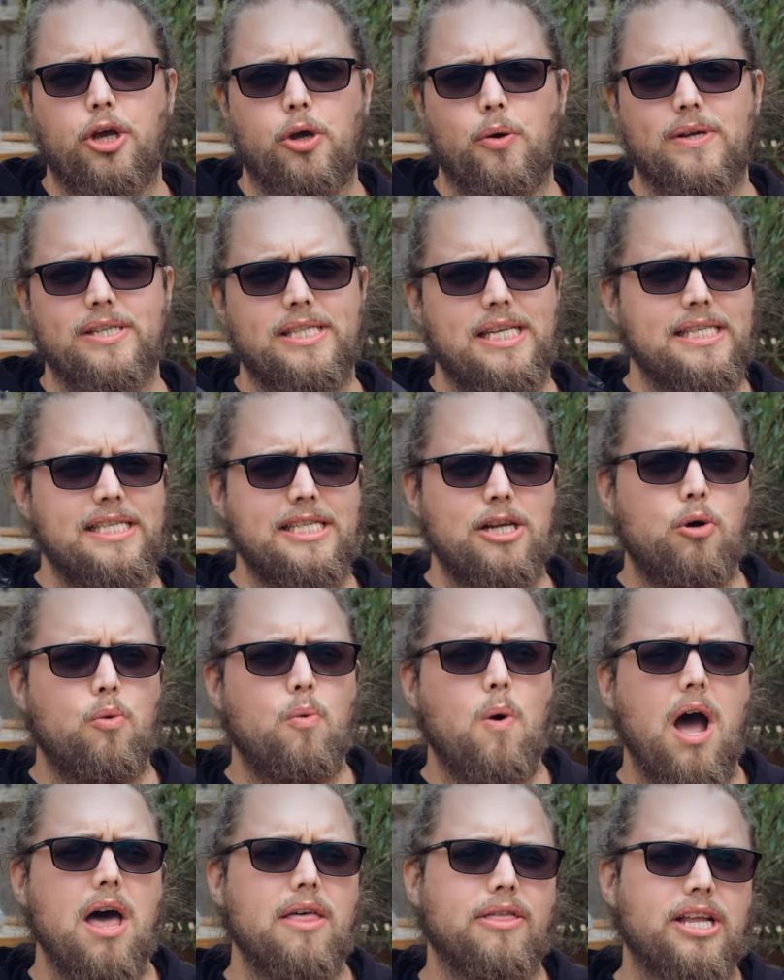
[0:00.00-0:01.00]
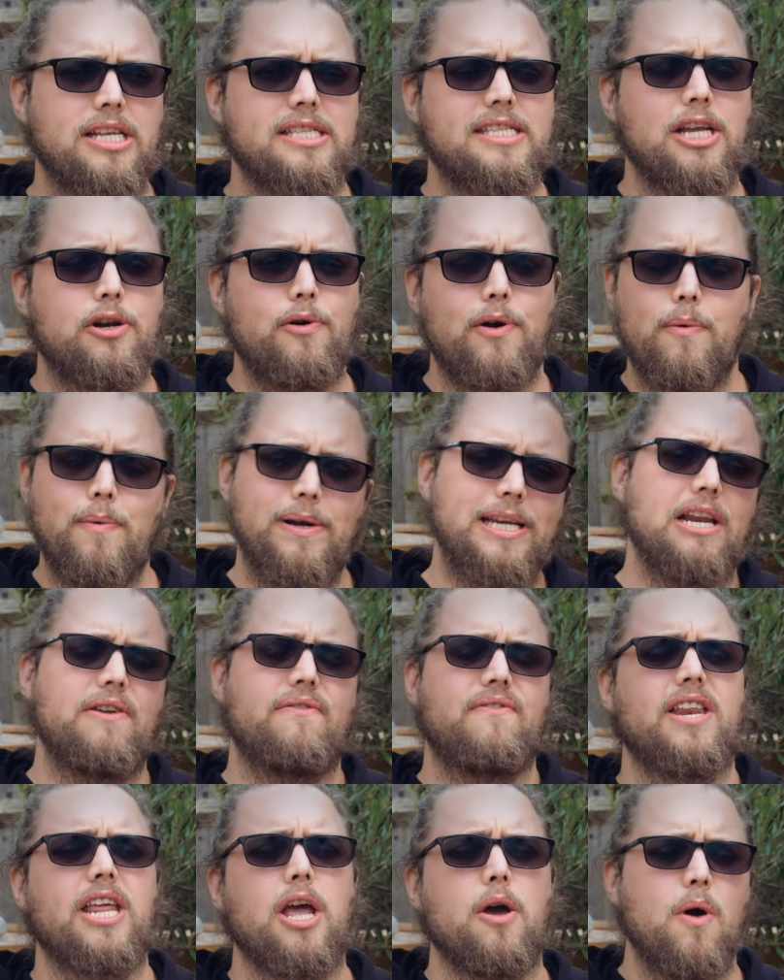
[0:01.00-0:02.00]
Is this still worth considering? We did a
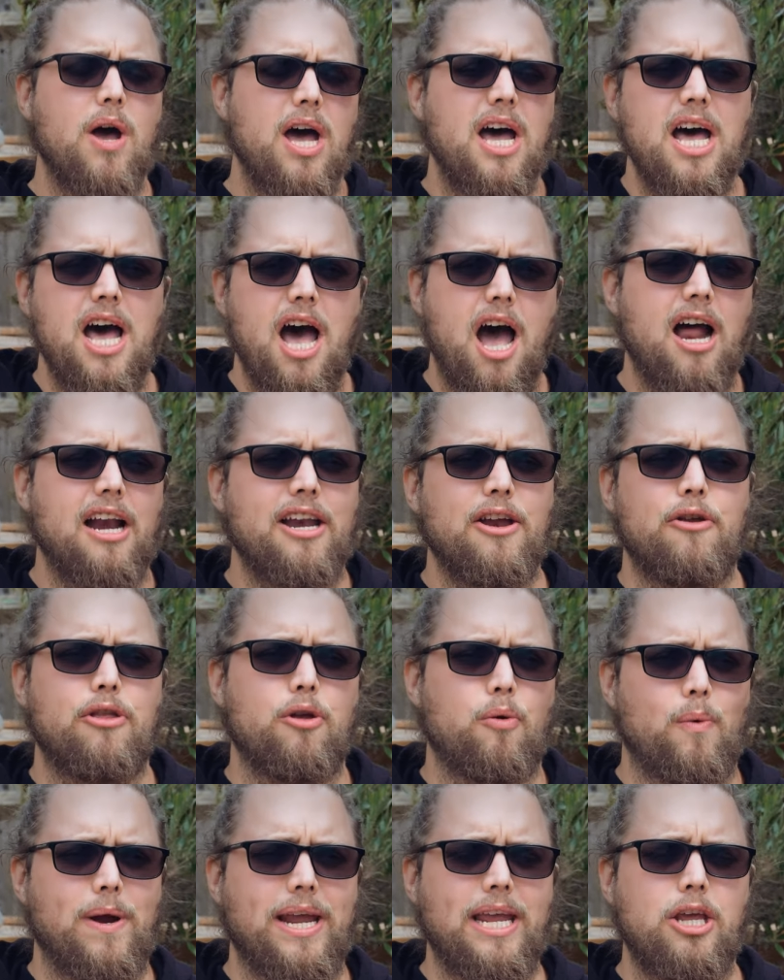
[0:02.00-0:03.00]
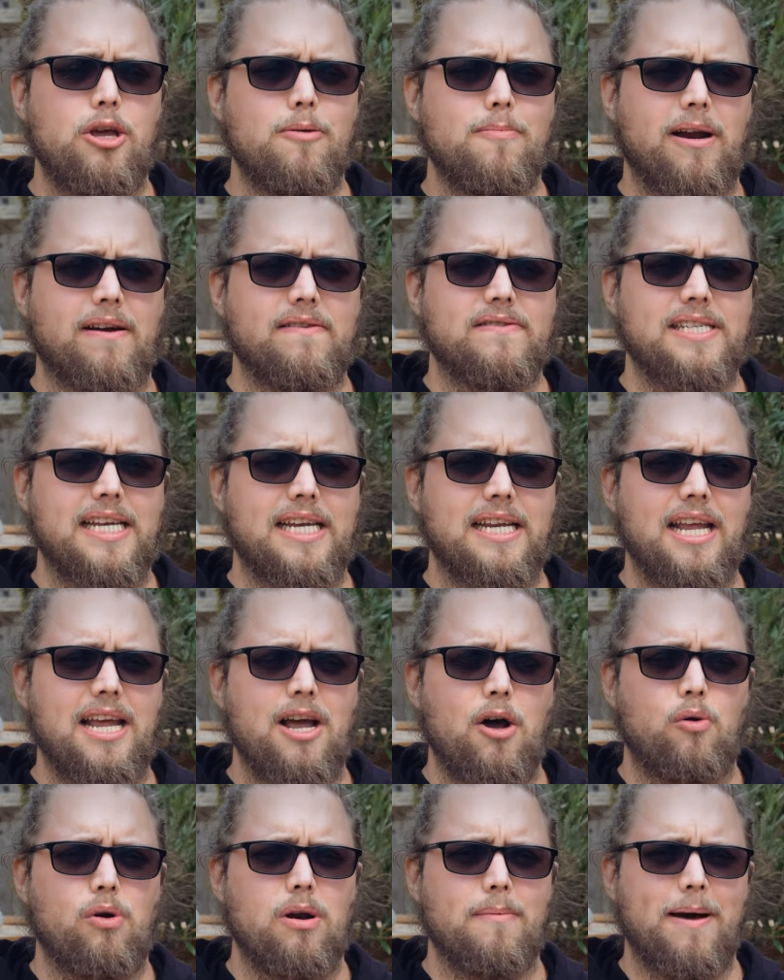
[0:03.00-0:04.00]
video earlier in the week, you might have seen
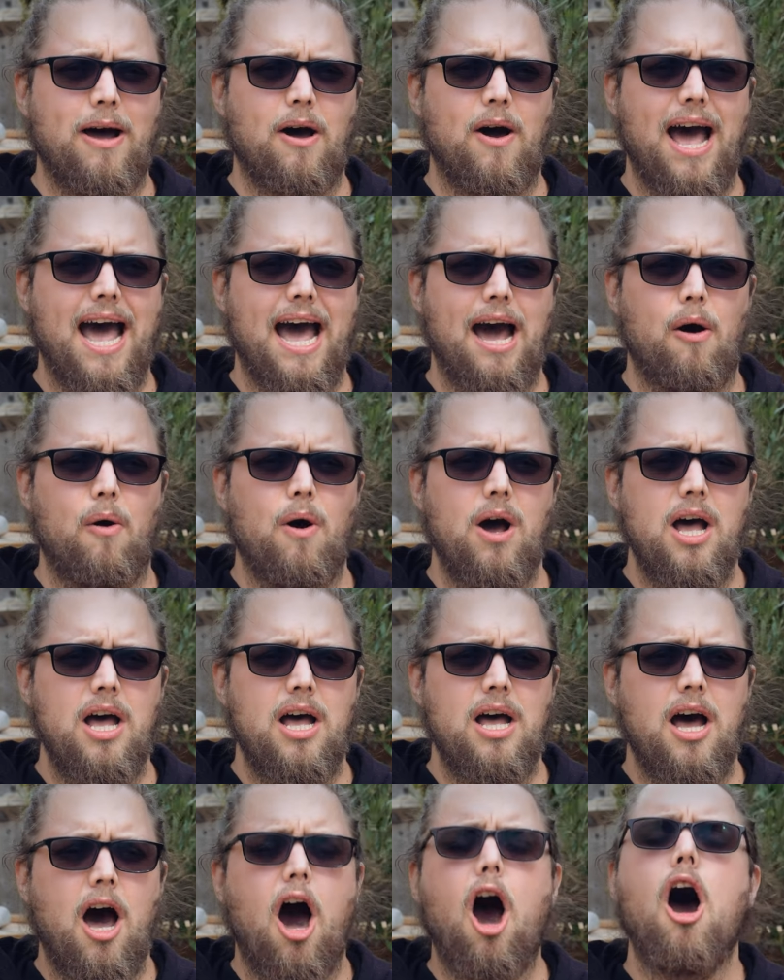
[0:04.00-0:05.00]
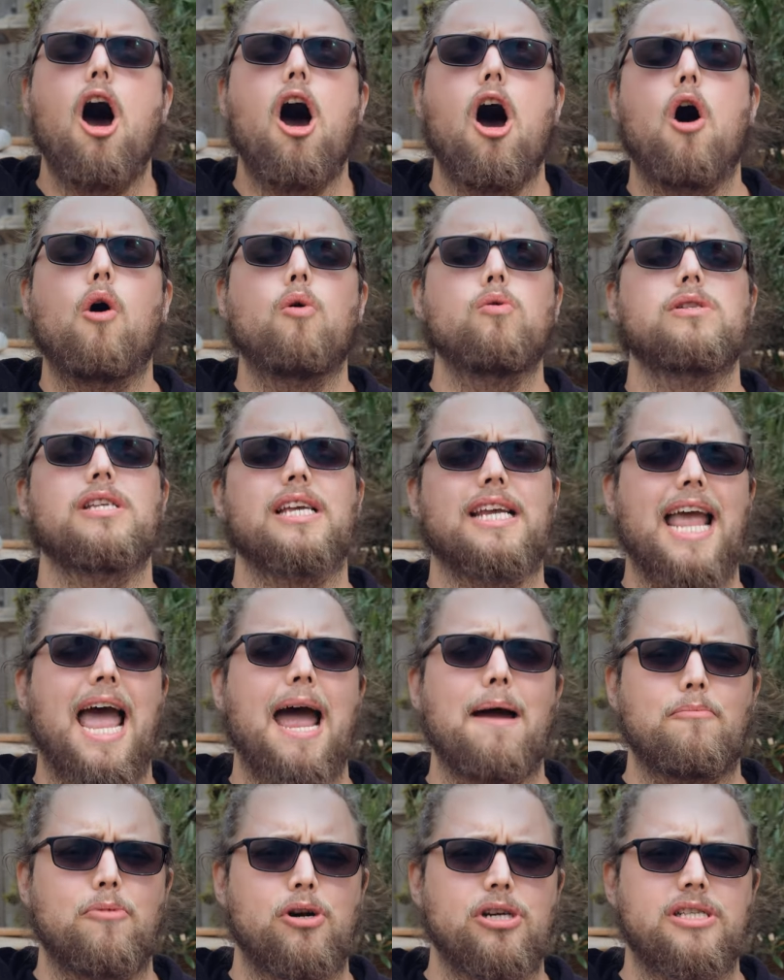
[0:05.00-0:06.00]
it, all about how are older
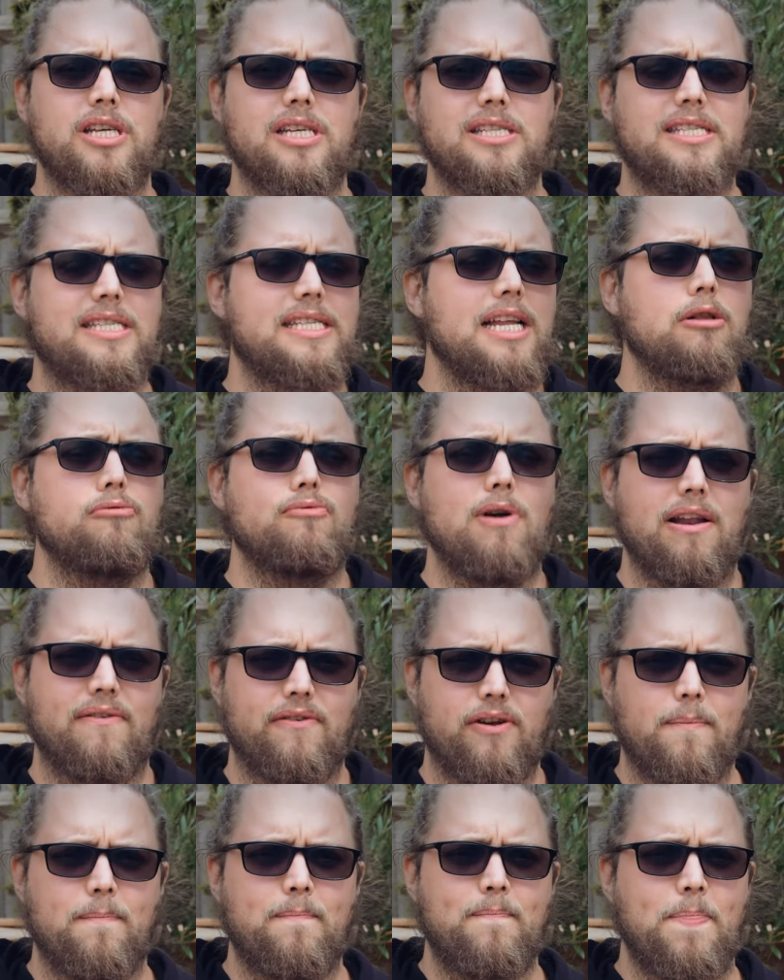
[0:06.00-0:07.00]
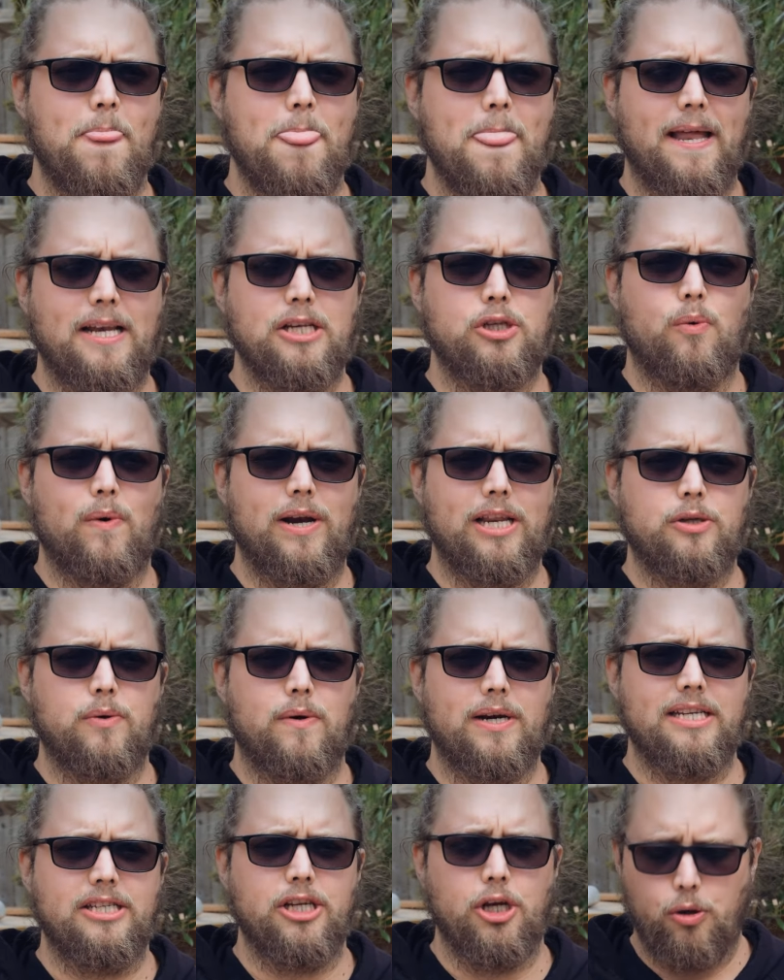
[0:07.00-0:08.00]
cameras still relevant in
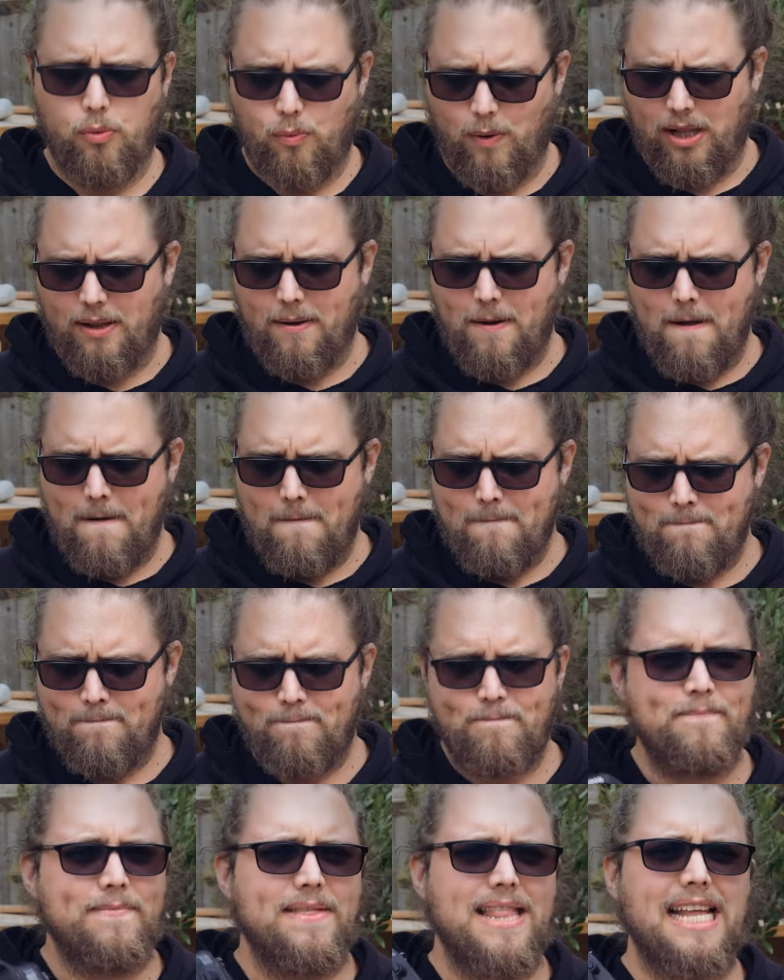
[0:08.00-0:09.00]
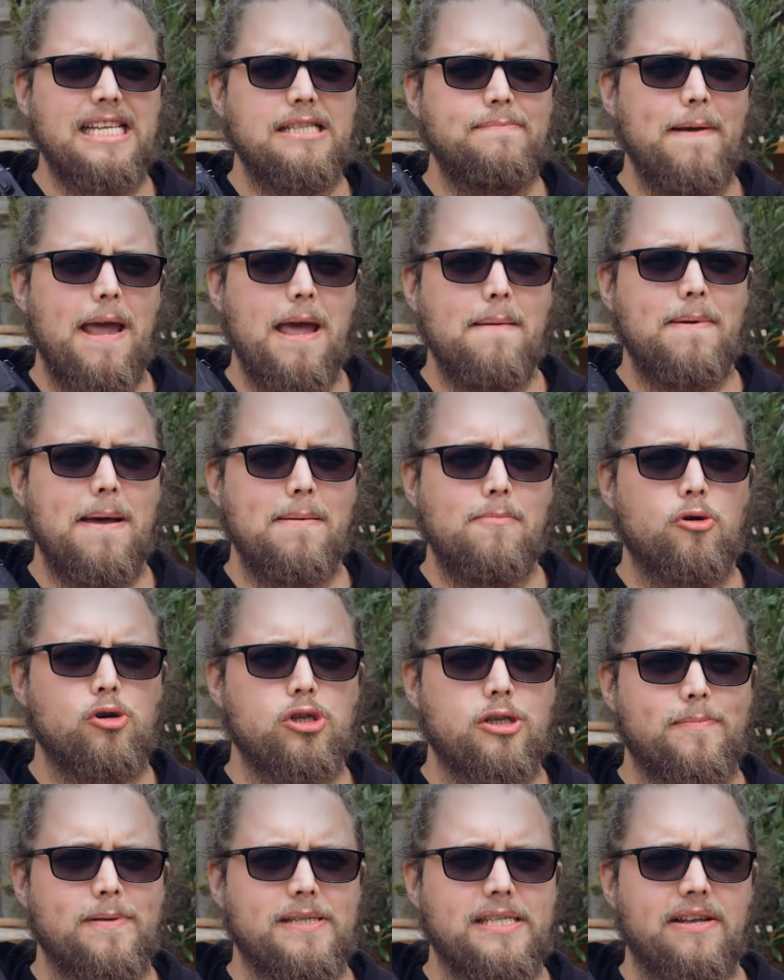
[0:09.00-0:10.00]
2022? Well, let's be a bit more
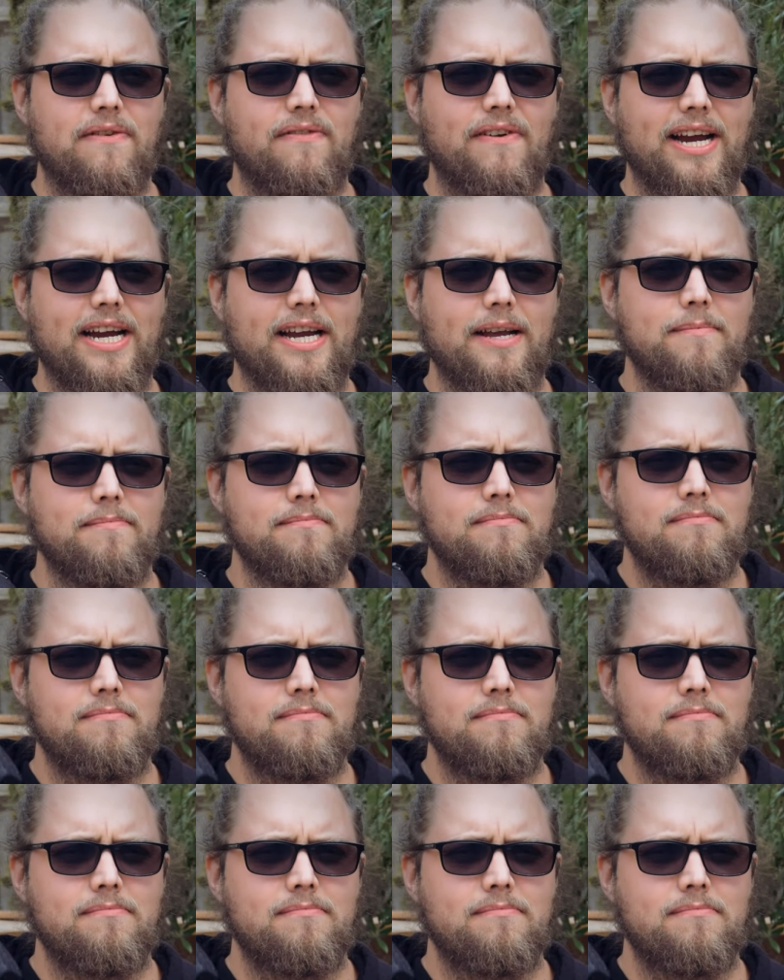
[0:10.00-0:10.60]
specific.